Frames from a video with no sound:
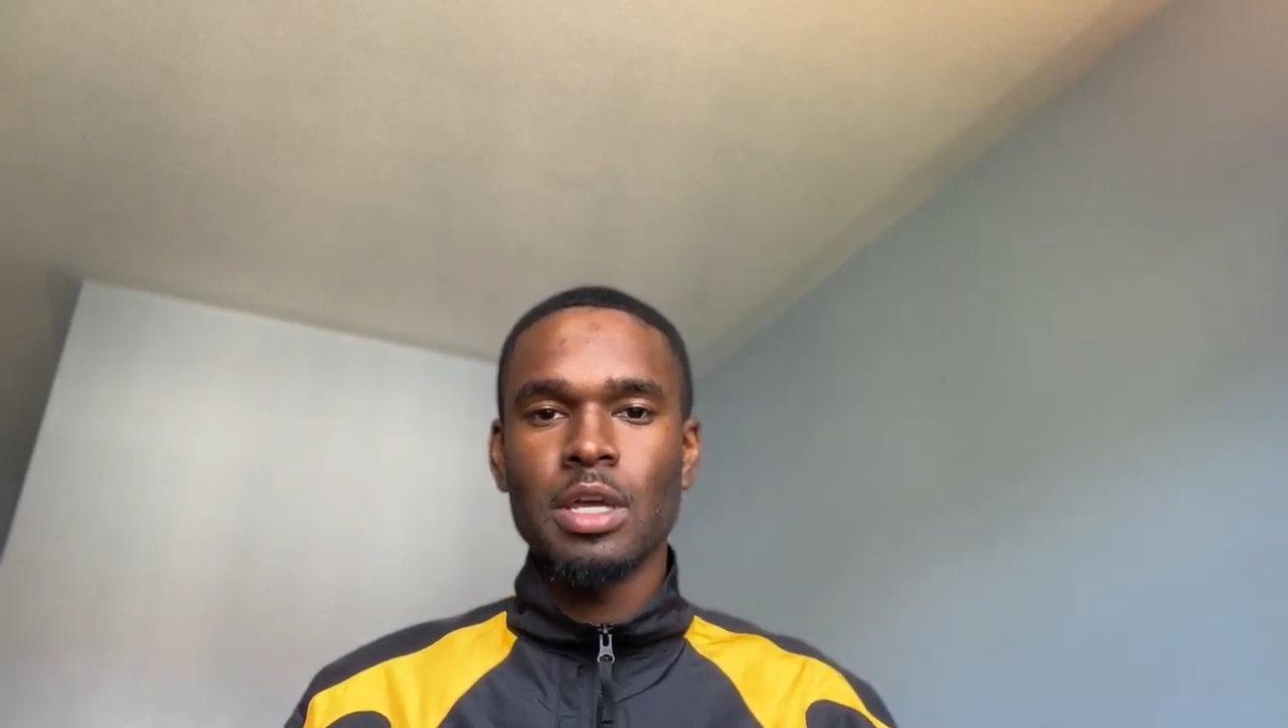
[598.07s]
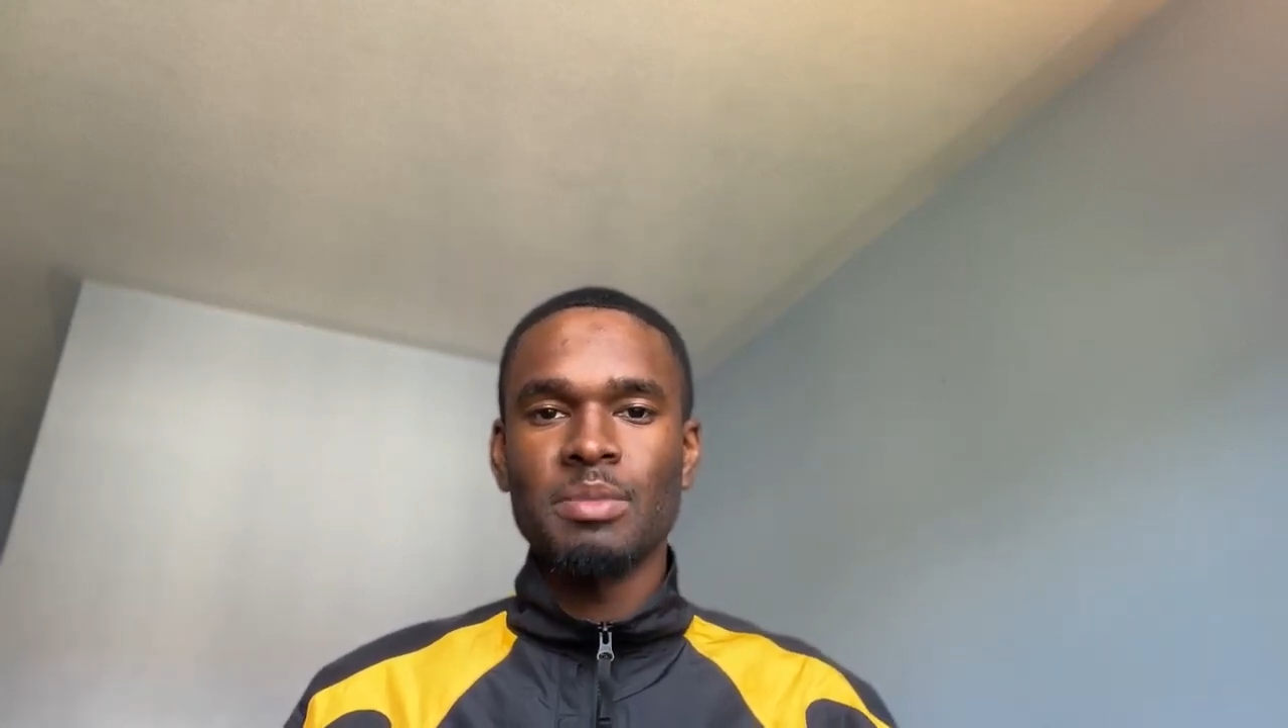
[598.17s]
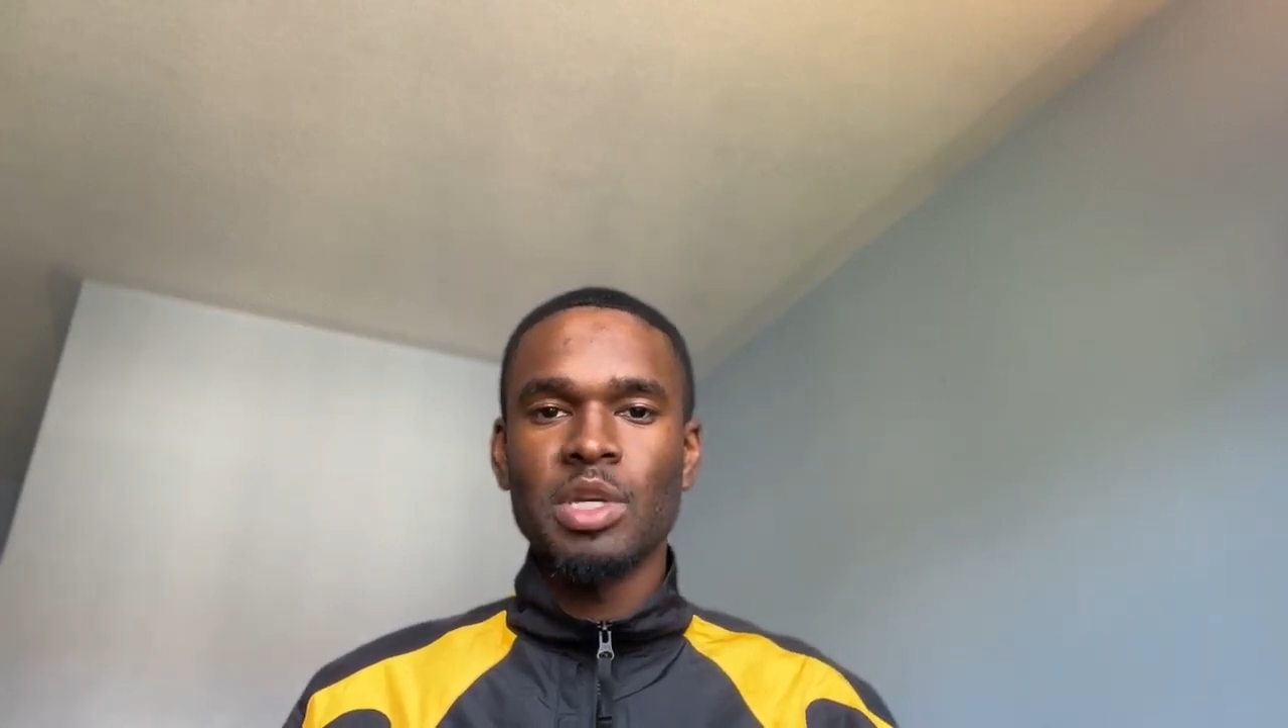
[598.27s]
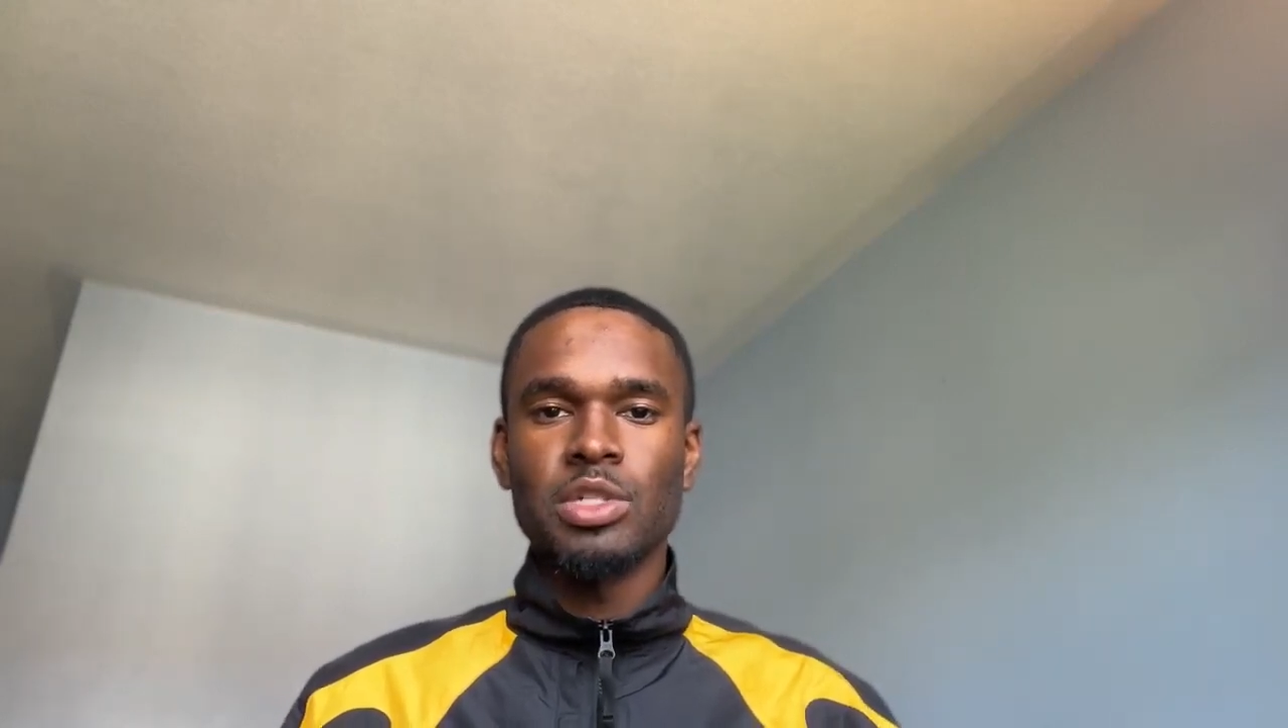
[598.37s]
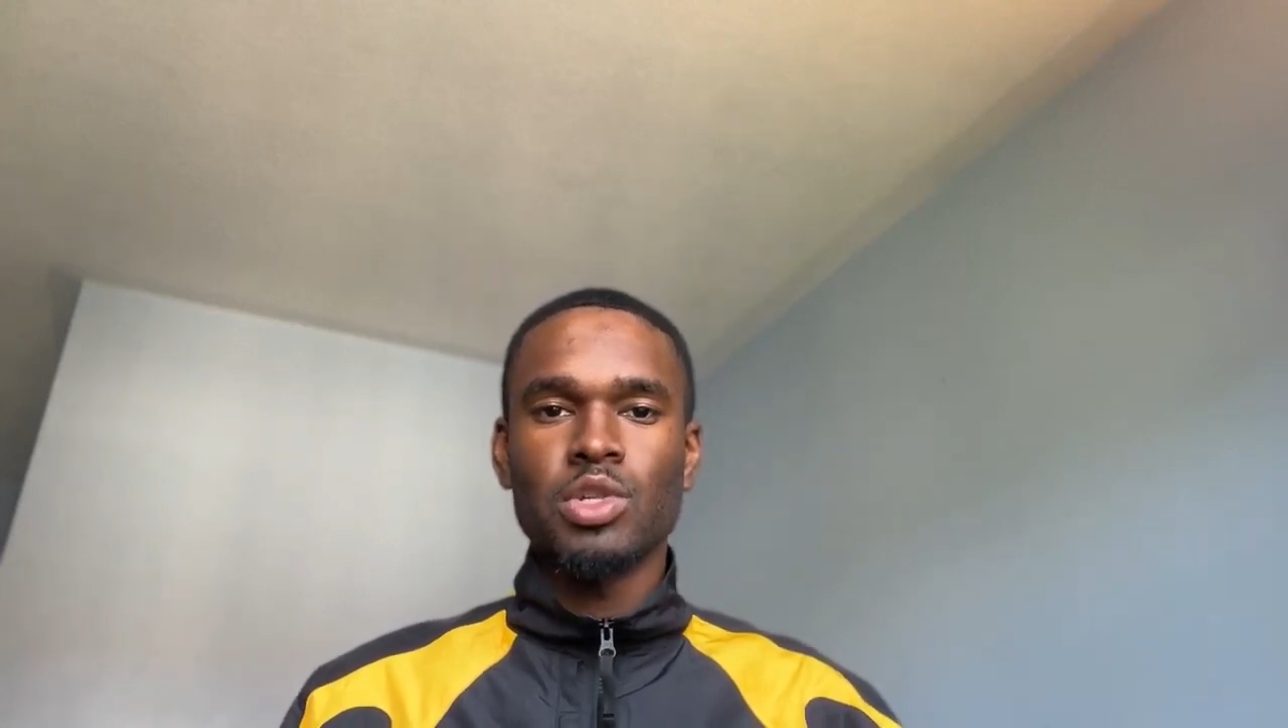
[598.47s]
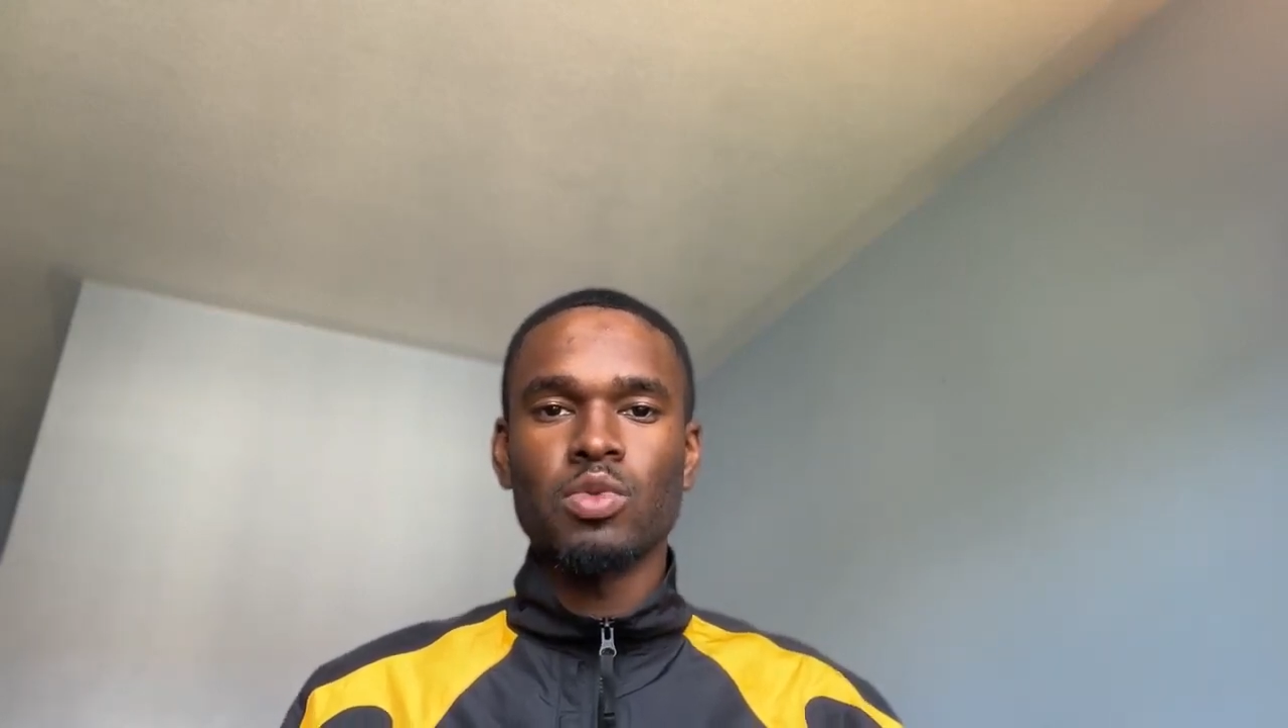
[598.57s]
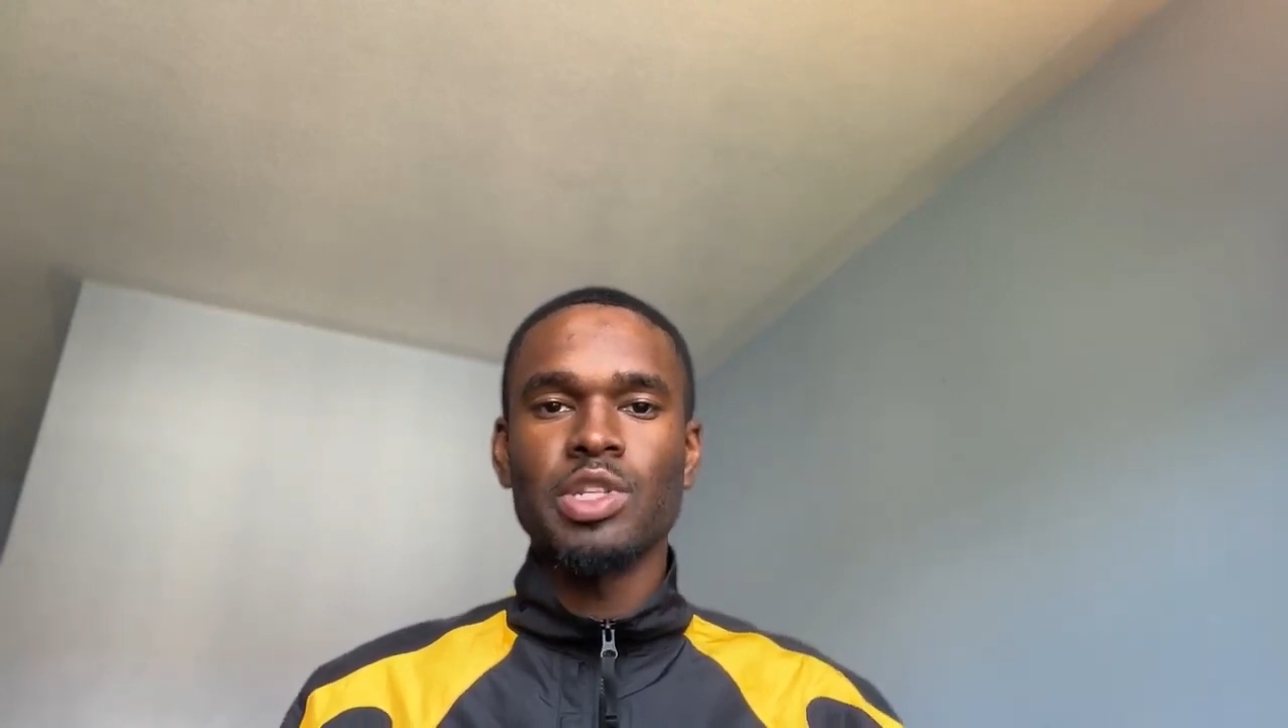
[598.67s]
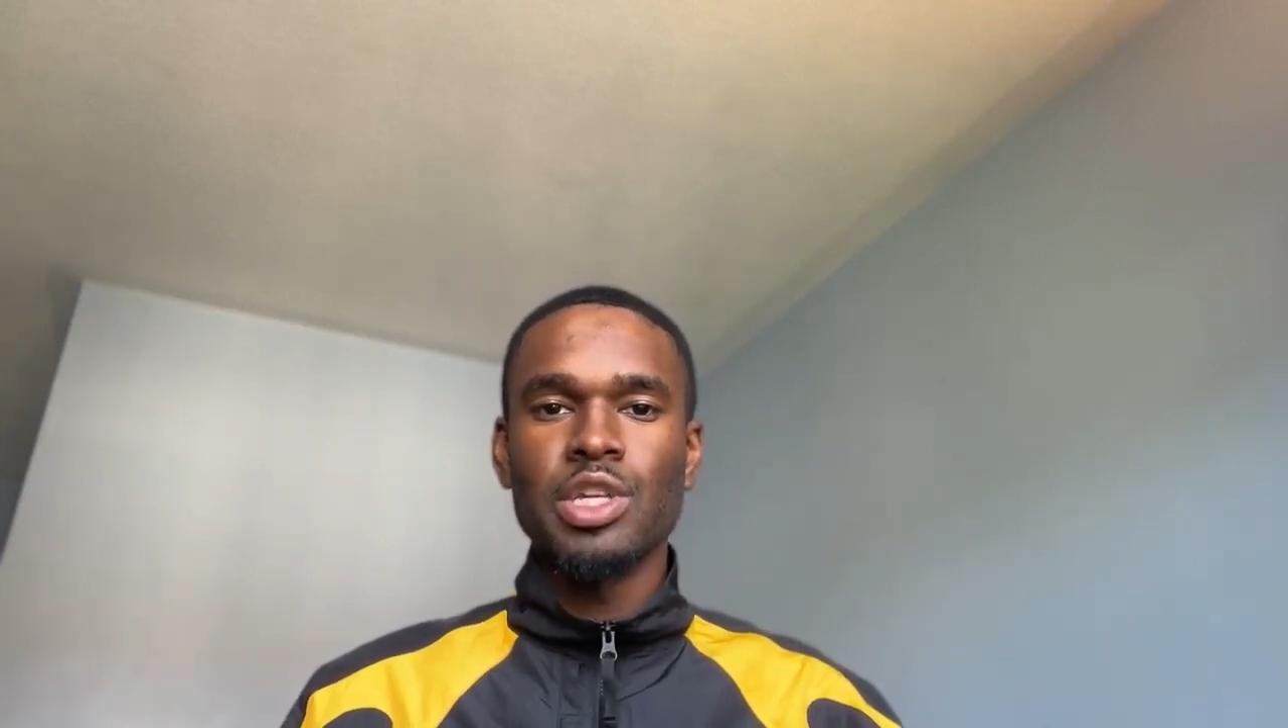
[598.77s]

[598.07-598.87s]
because only